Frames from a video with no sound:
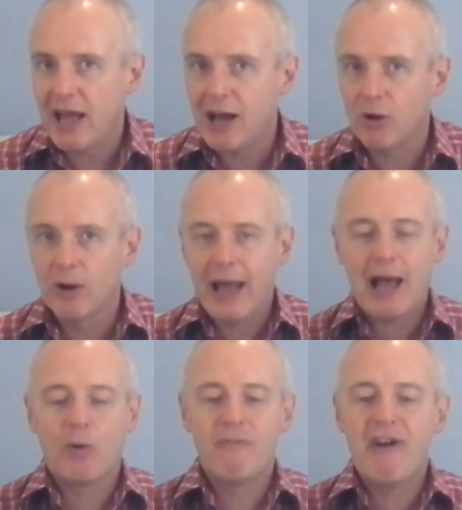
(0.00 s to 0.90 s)
the
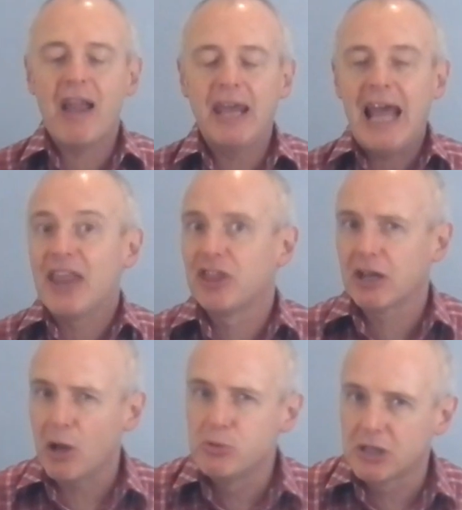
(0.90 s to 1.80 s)
Aconcagua Valley and the
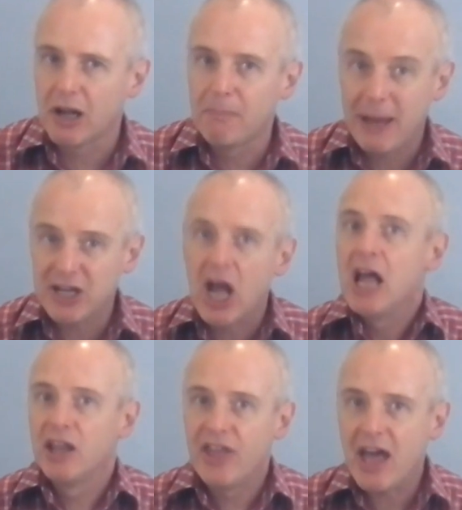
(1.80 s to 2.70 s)
coastal bit
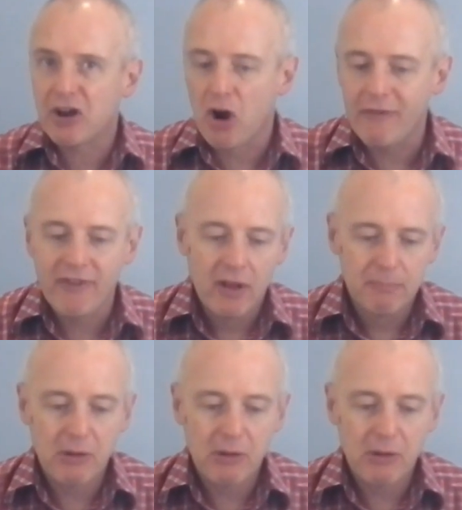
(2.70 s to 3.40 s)
thereof,